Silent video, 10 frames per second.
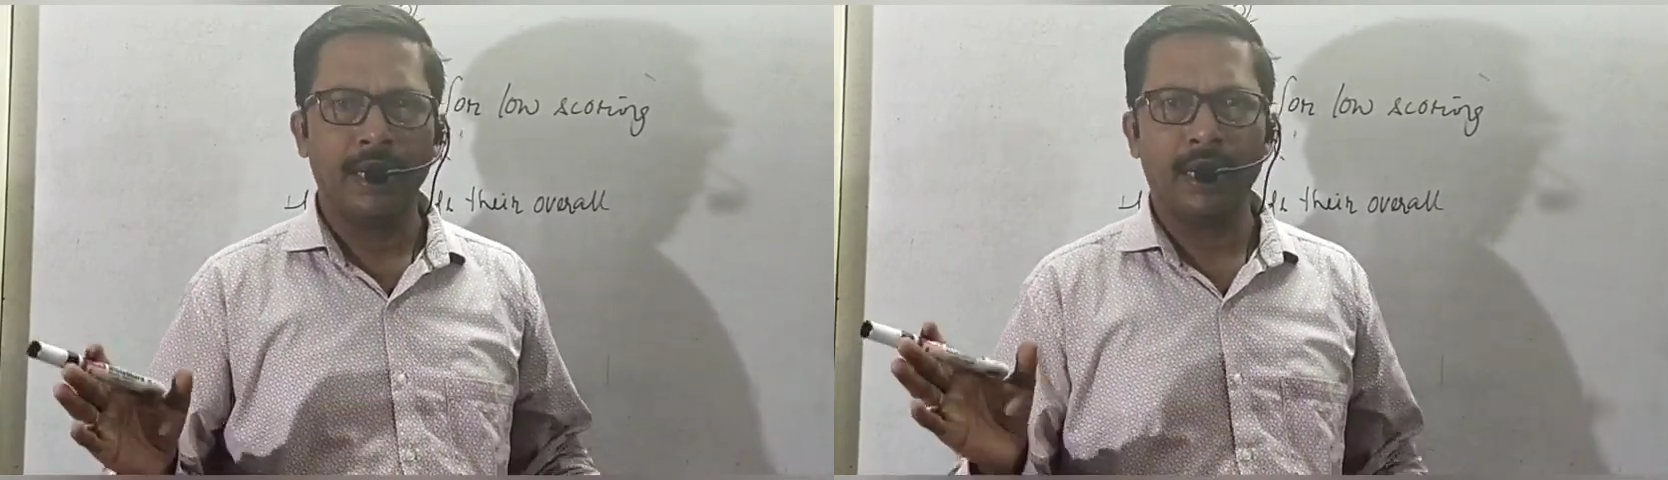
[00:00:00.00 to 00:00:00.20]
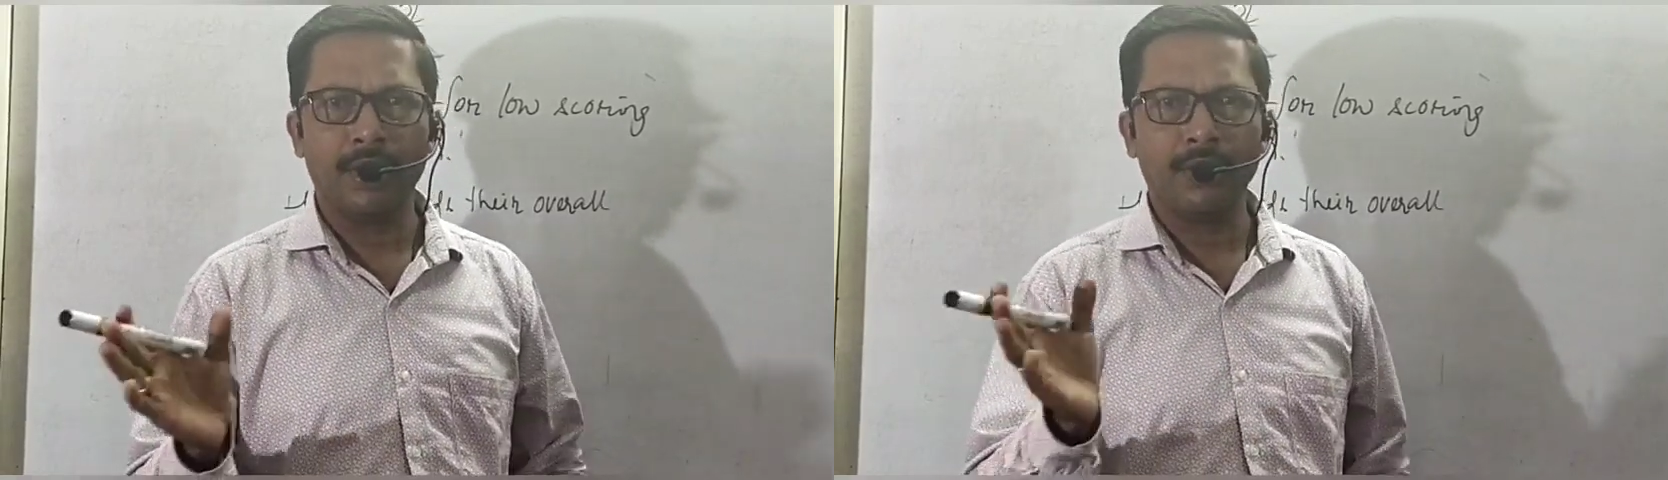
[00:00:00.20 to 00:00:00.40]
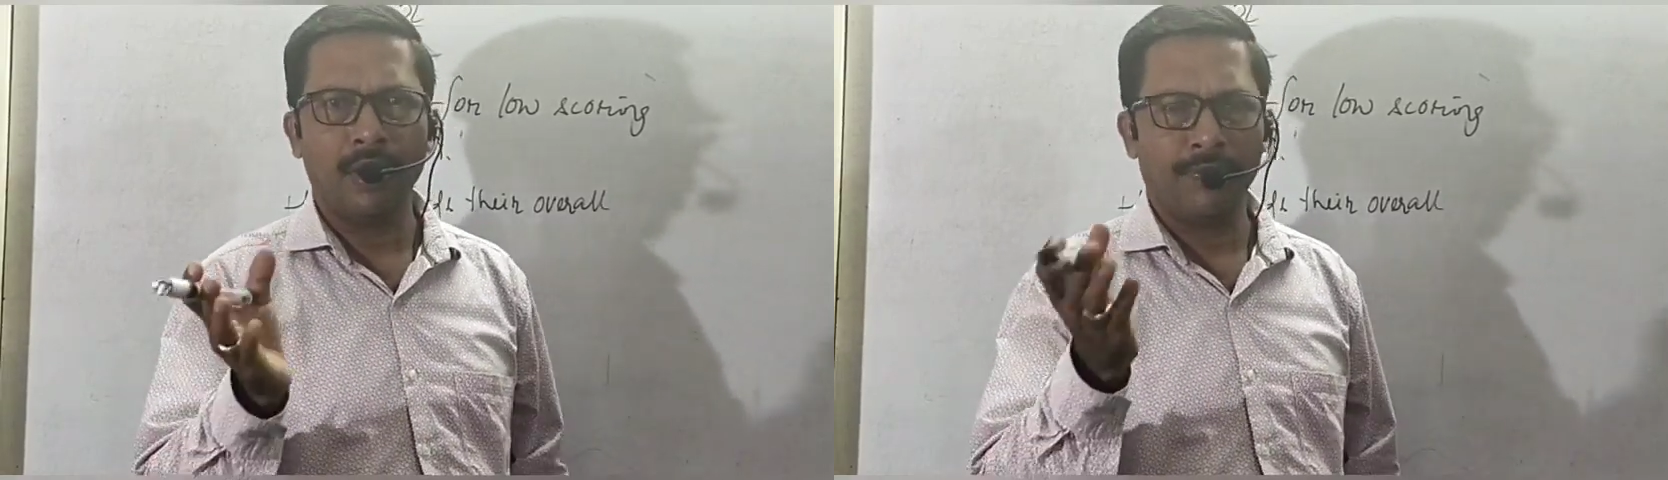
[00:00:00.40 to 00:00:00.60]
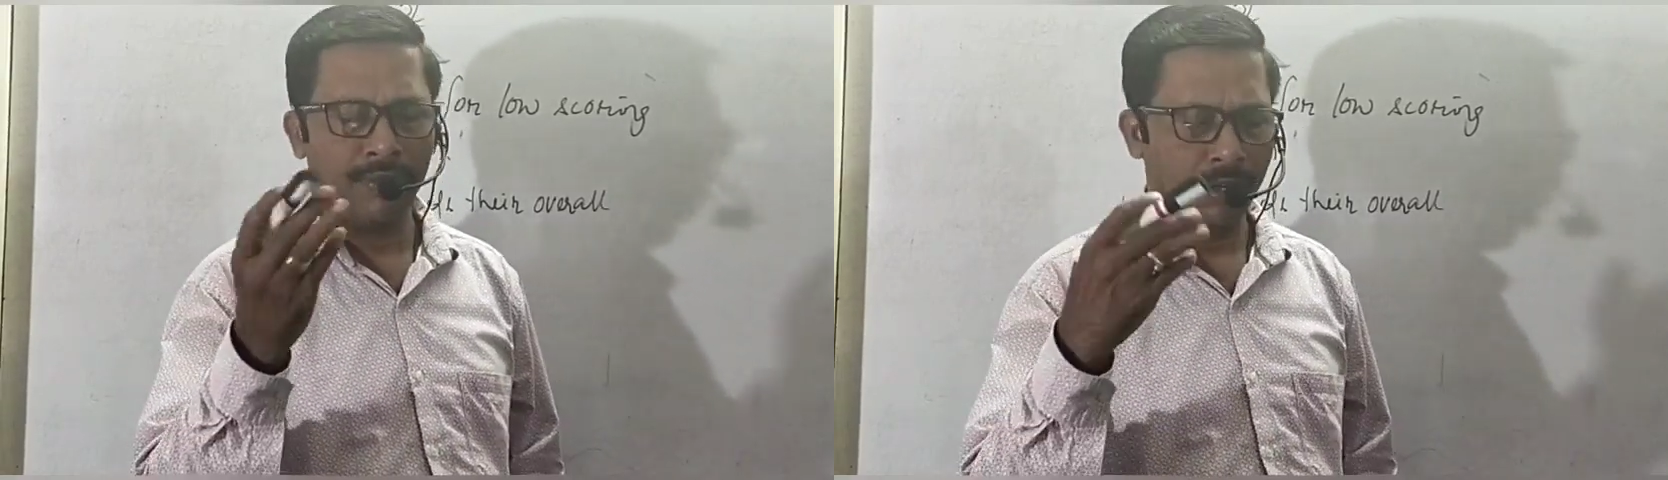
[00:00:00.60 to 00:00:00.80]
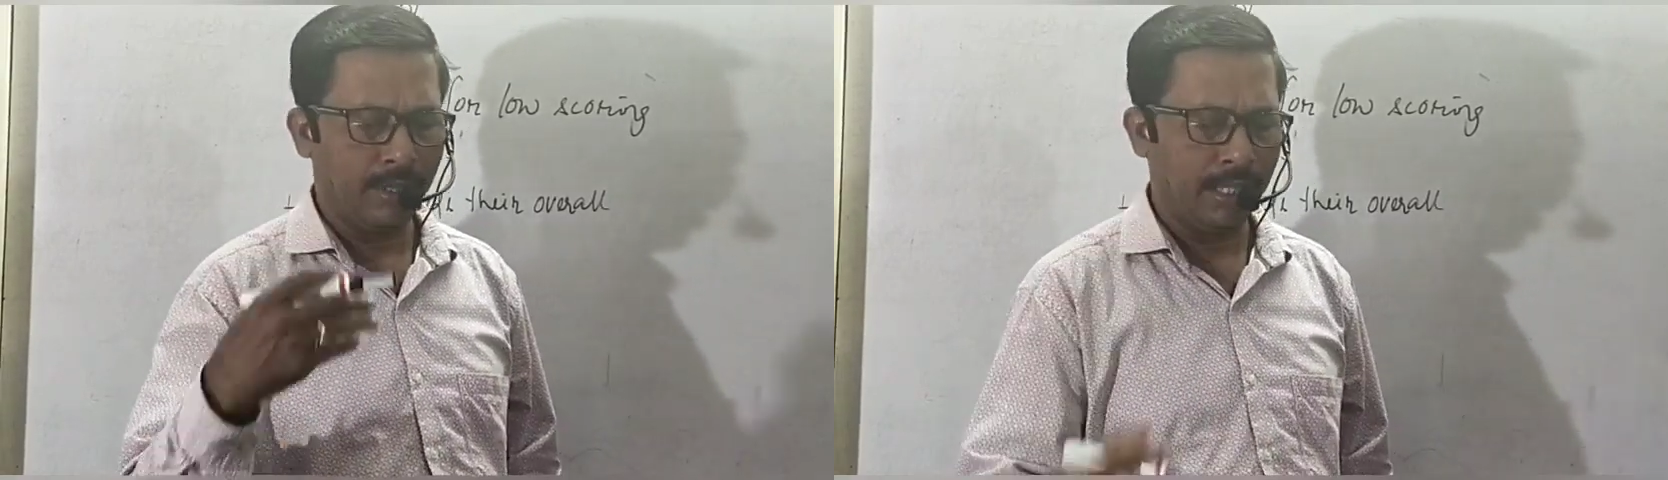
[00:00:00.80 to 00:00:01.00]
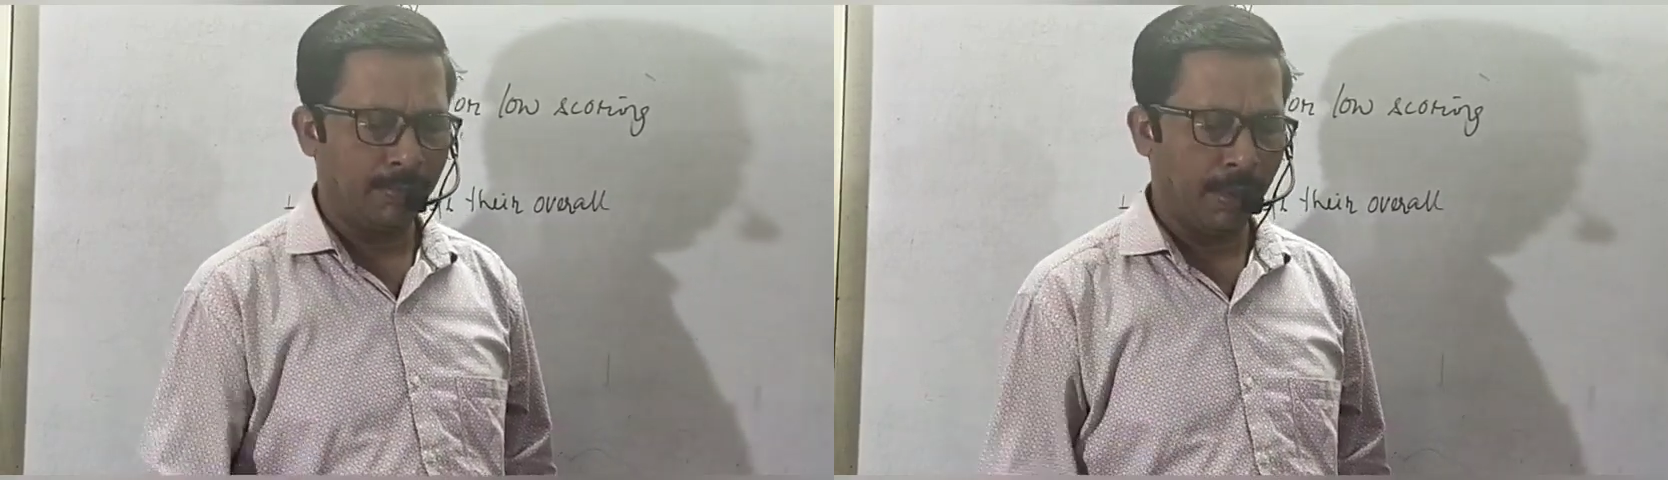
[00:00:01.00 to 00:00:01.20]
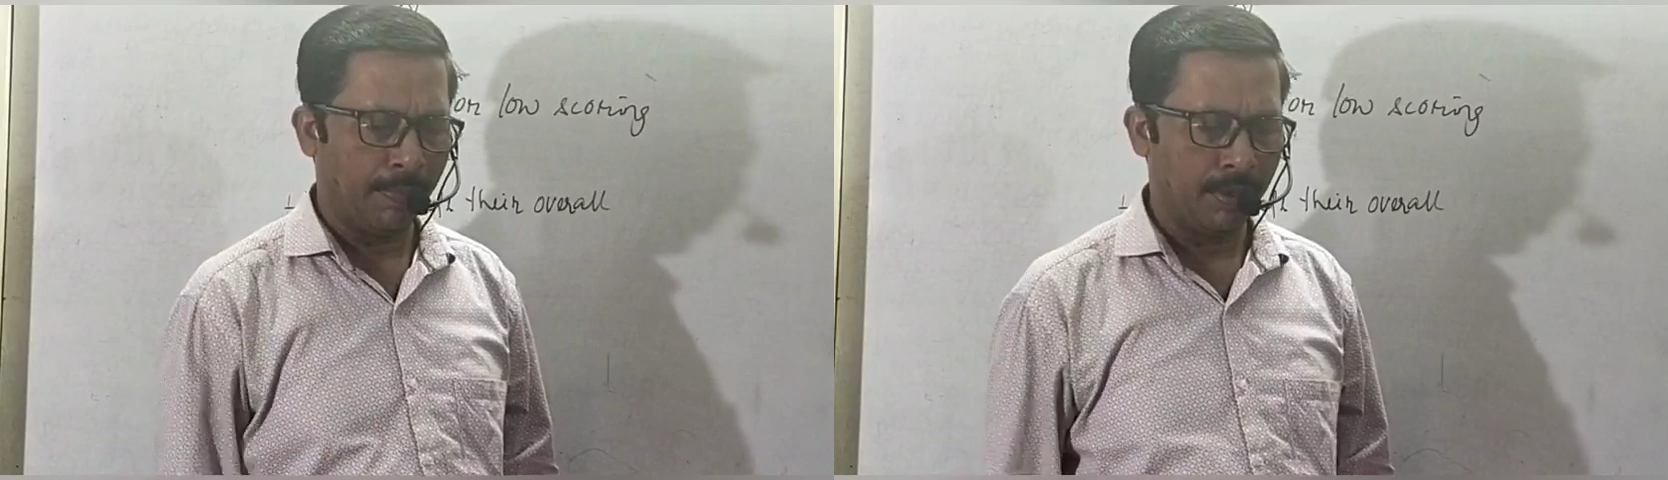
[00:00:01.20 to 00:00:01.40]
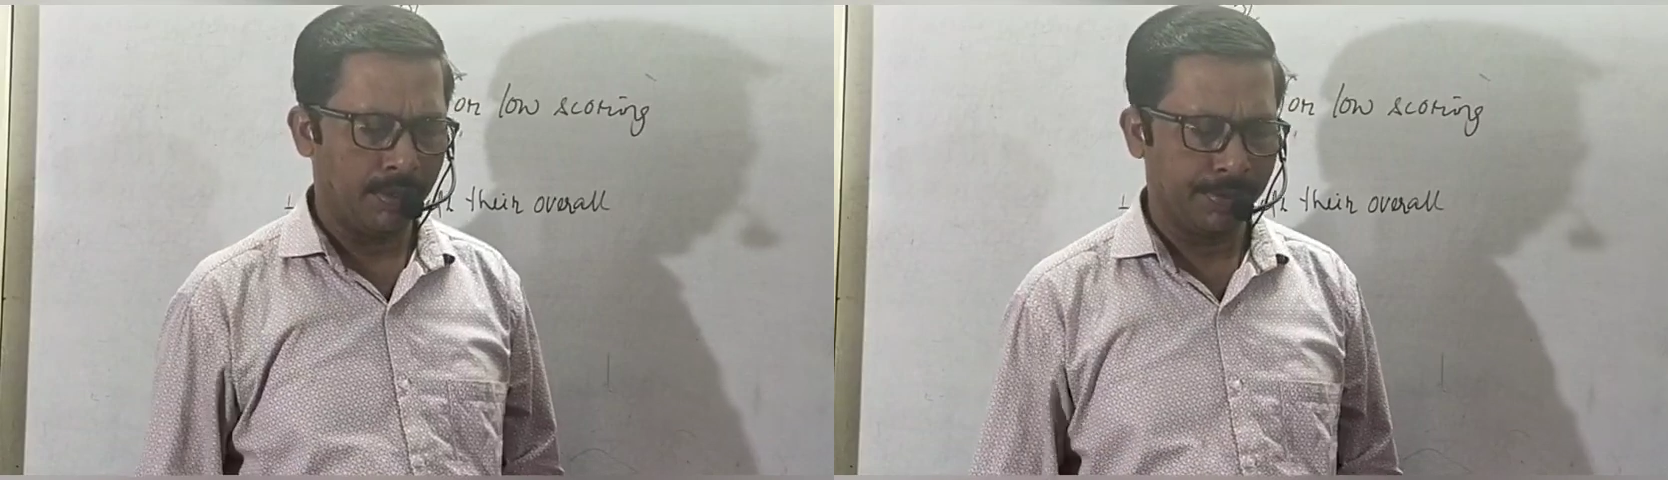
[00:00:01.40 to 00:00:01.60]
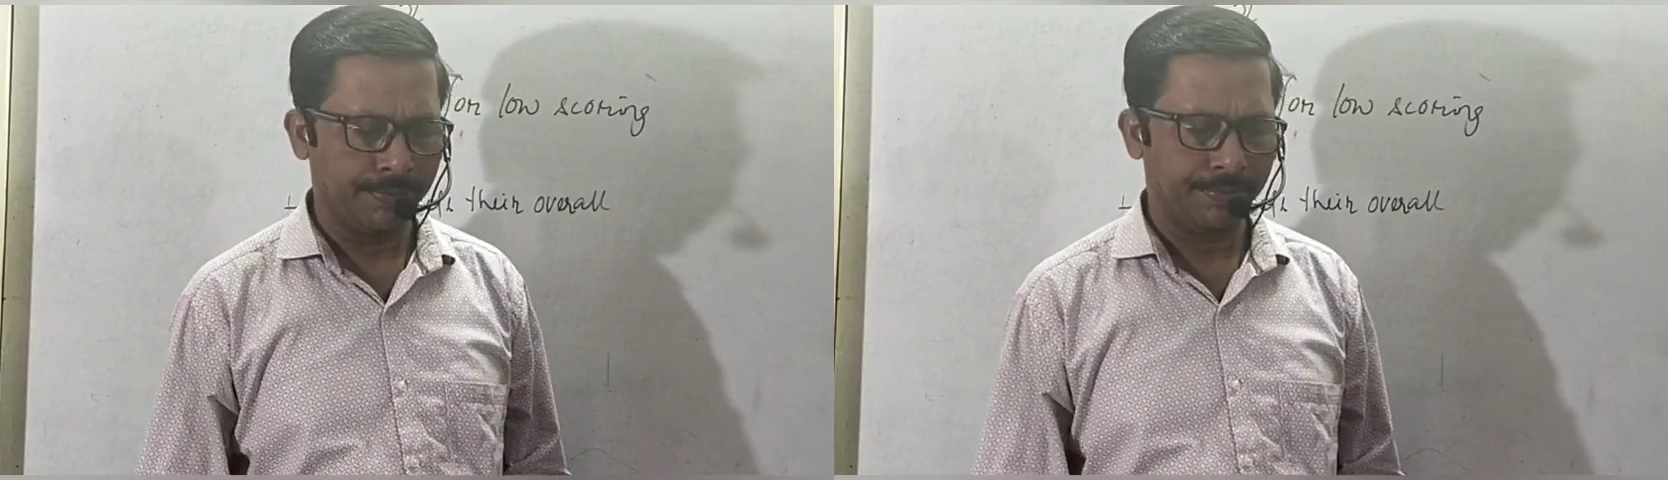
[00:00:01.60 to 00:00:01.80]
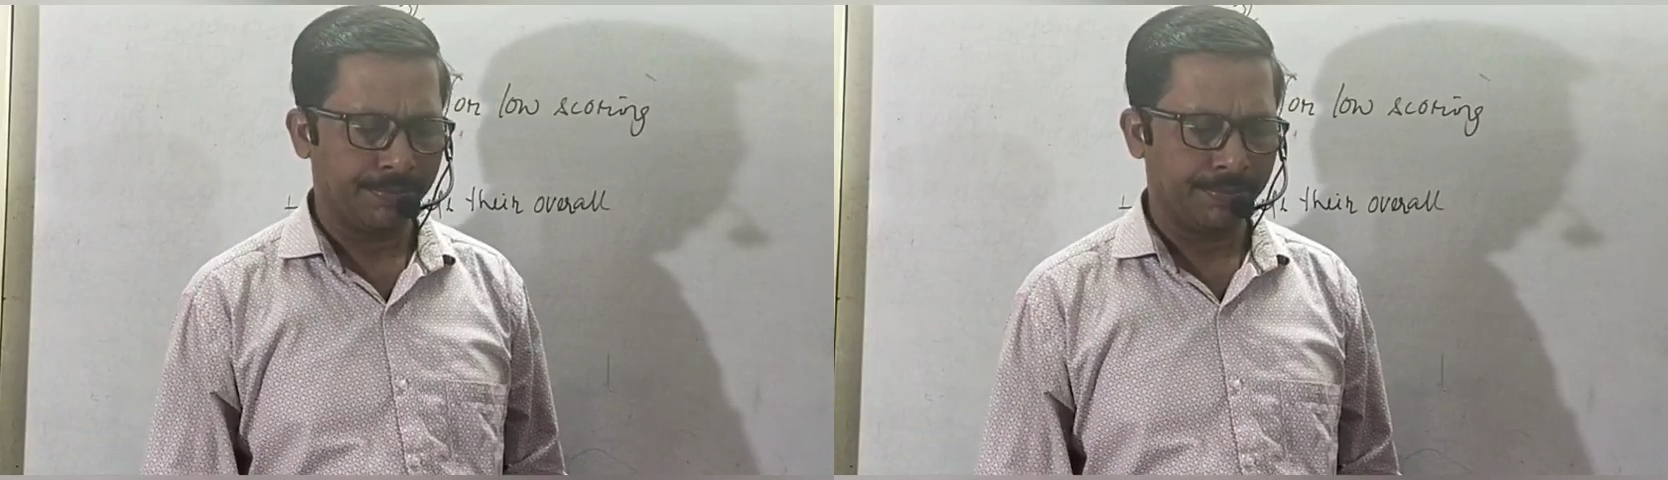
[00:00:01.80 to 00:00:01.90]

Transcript: and go after these papers.